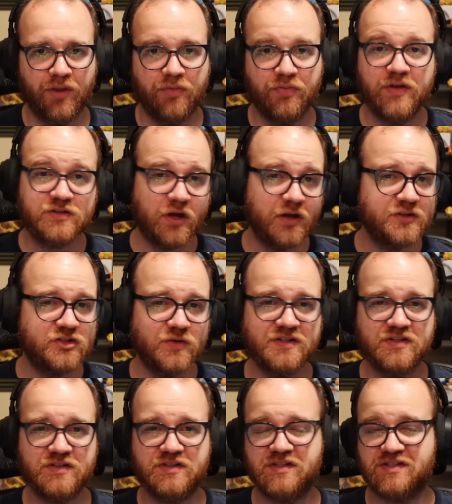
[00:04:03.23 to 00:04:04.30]
This also
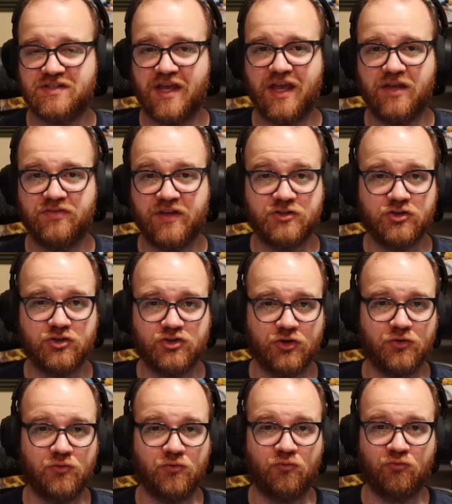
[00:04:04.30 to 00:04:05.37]
isn't to say that you
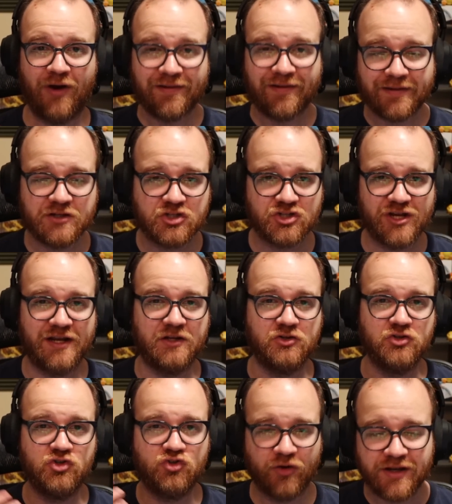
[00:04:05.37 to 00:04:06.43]
shouldn't relish in
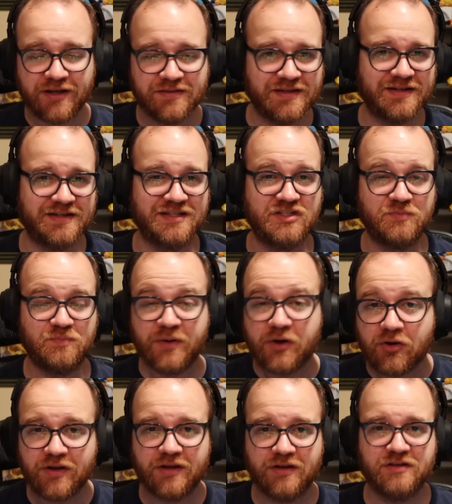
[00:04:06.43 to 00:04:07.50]
enjoying the
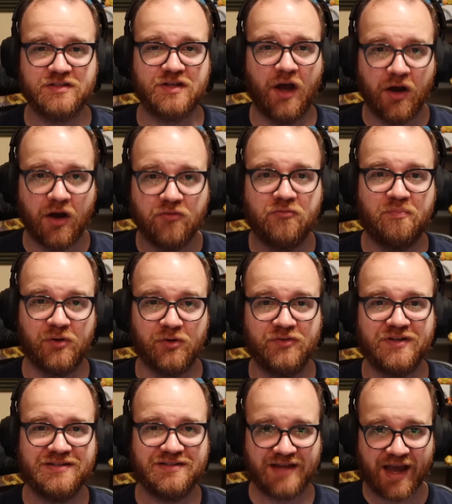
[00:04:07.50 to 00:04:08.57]
experience of
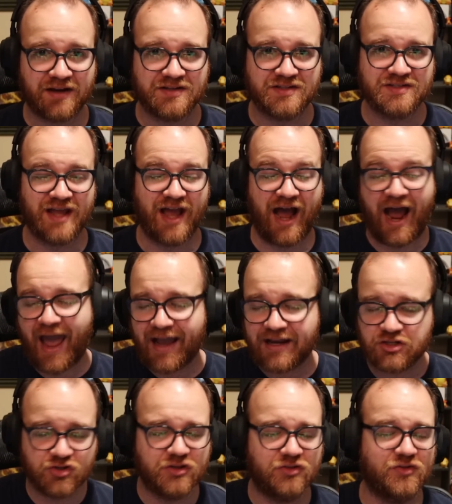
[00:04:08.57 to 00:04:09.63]
building decks. I
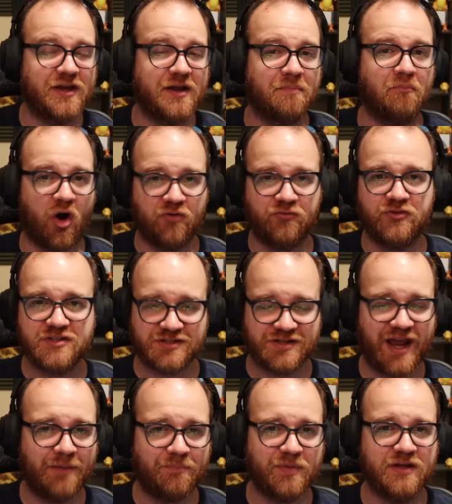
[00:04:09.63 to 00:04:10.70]
actually think Marvel
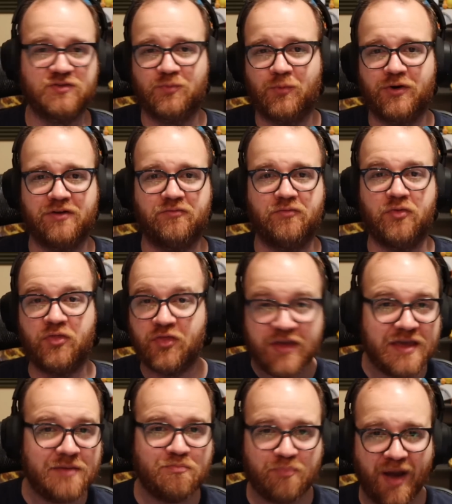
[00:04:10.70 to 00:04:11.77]
Snap is one of
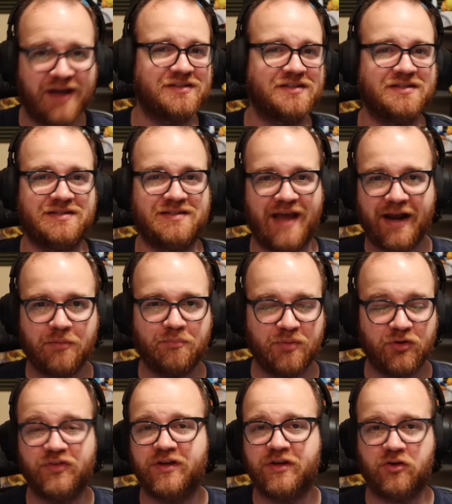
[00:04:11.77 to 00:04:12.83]
the best
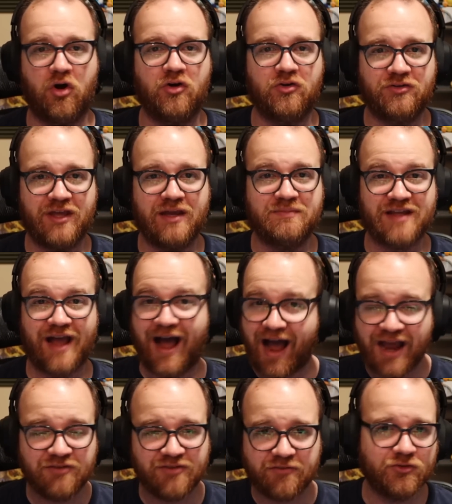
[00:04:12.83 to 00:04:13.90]
deck-building card games
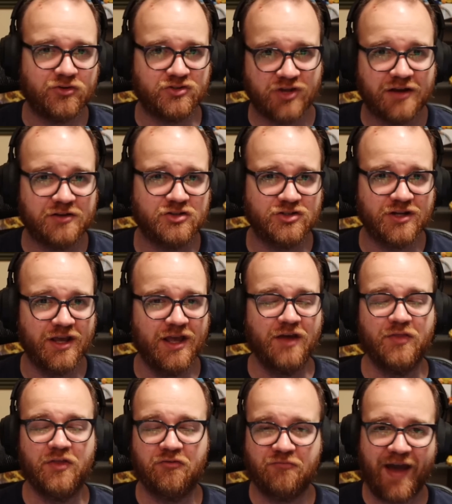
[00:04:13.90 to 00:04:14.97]
I've ever touched.
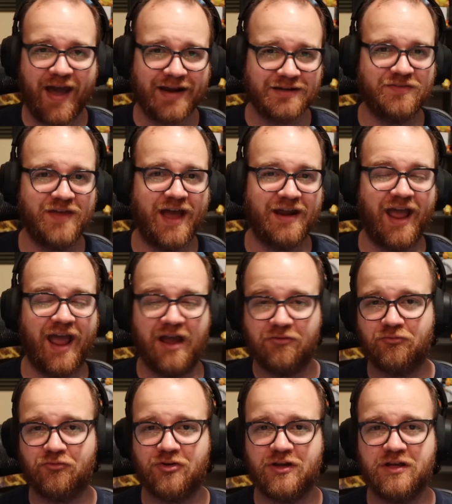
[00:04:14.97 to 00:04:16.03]
The fact that
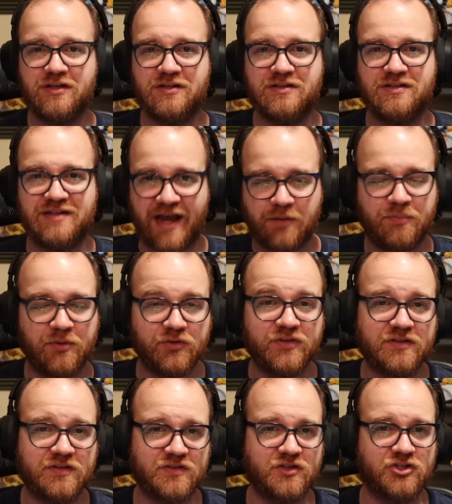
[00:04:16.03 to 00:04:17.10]
every
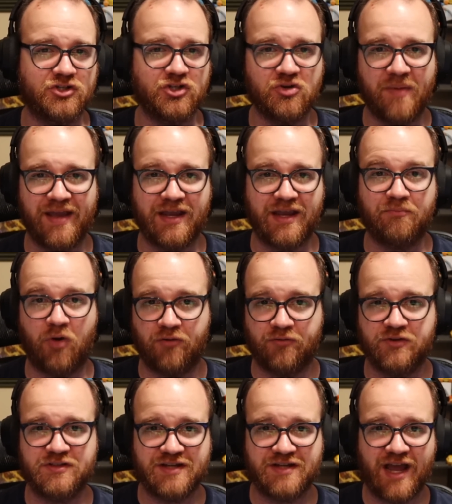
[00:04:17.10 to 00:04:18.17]
deck-building decision you make in
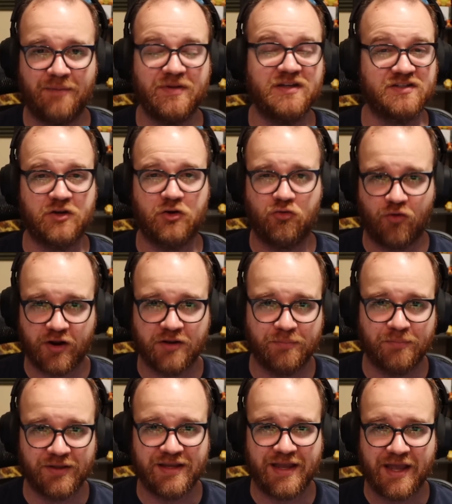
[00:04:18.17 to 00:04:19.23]
Marvel Snap is
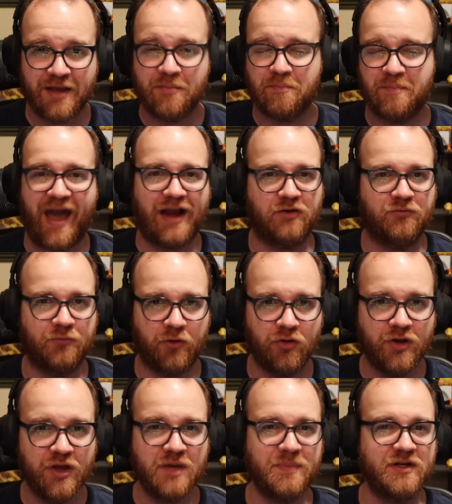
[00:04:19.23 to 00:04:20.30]
incredibly
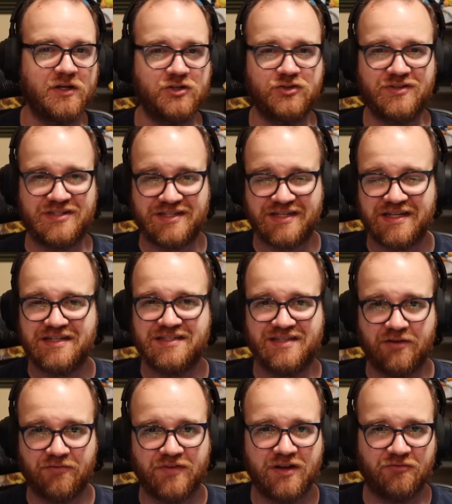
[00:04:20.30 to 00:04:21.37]
impactful because you see
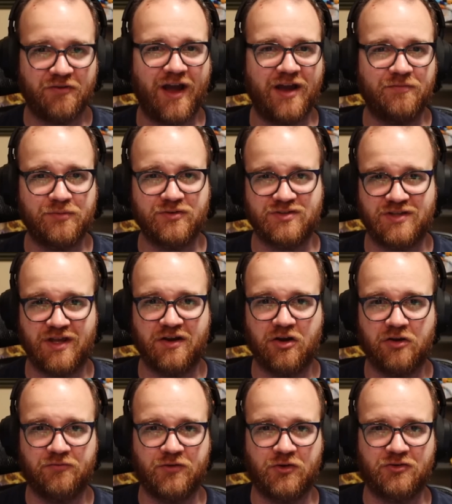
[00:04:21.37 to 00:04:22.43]
75%
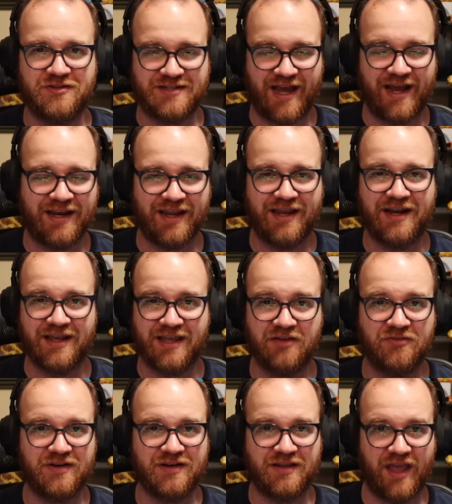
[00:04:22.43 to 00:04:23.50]
of your deck in a
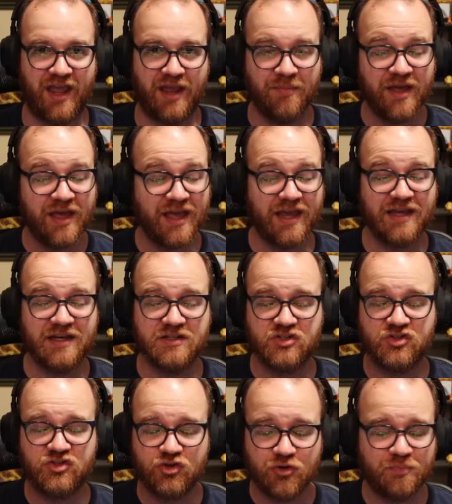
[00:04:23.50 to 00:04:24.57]
given game is
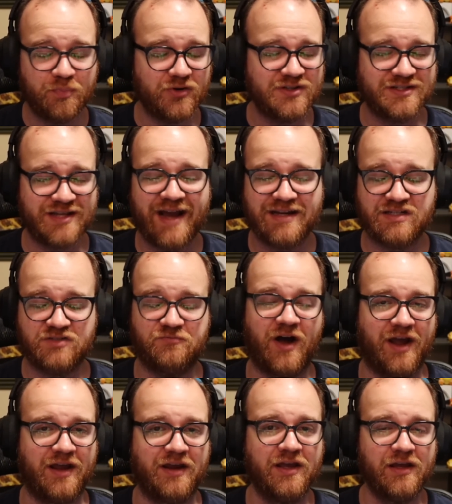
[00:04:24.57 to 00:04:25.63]
super
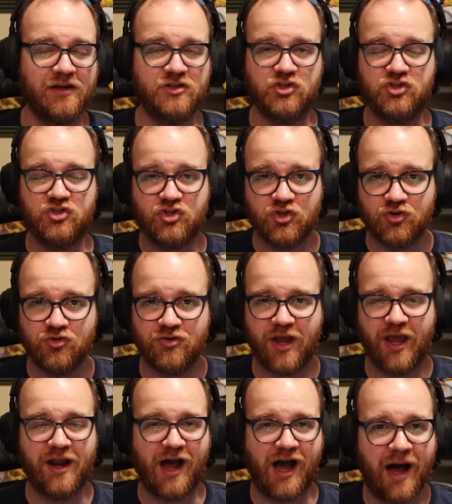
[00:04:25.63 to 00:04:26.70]
satisfying to tune
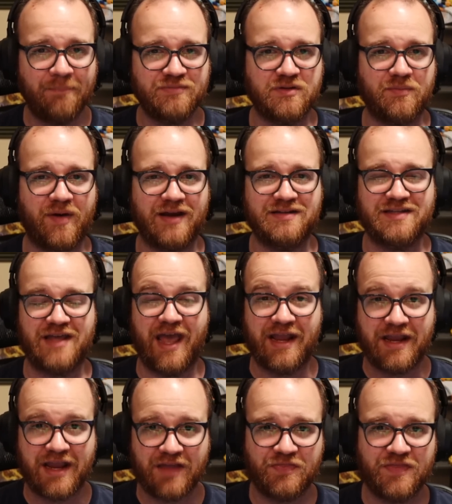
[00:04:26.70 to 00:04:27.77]
and optimize
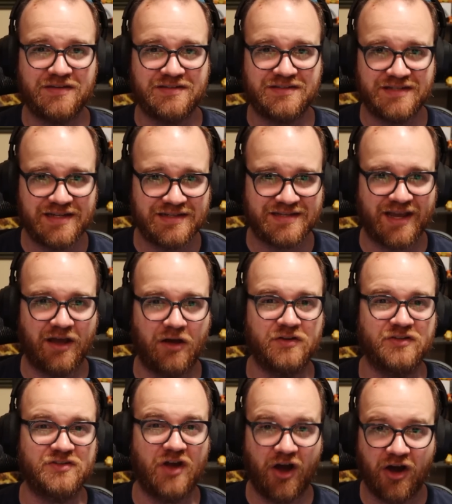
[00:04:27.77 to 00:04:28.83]
and get the
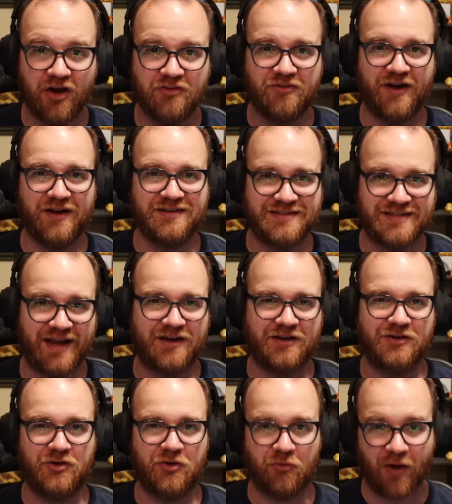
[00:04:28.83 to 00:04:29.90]
details of a
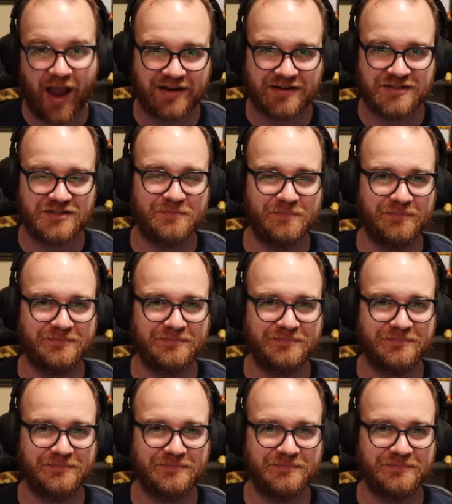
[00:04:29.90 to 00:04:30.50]
deck correct.